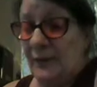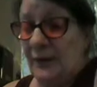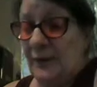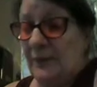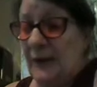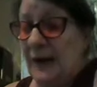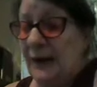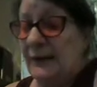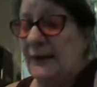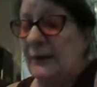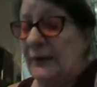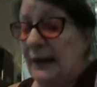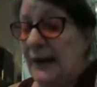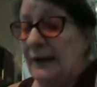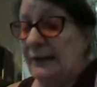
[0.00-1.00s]
they will be. I
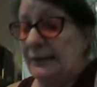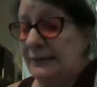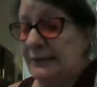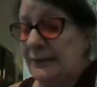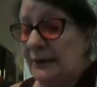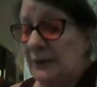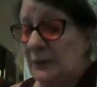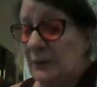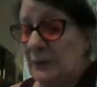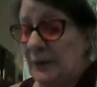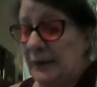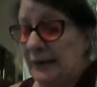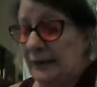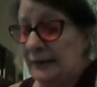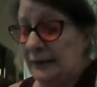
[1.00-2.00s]
know last year
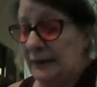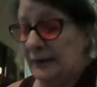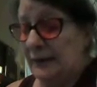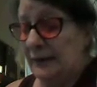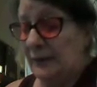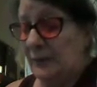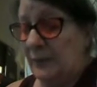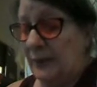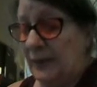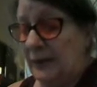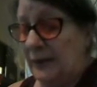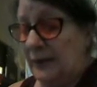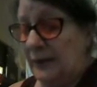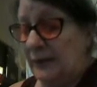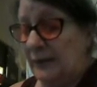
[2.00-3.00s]
when I started
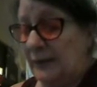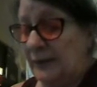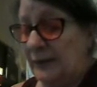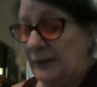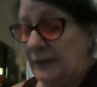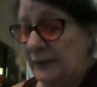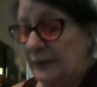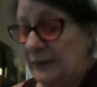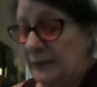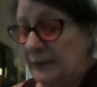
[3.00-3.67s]
with Holler,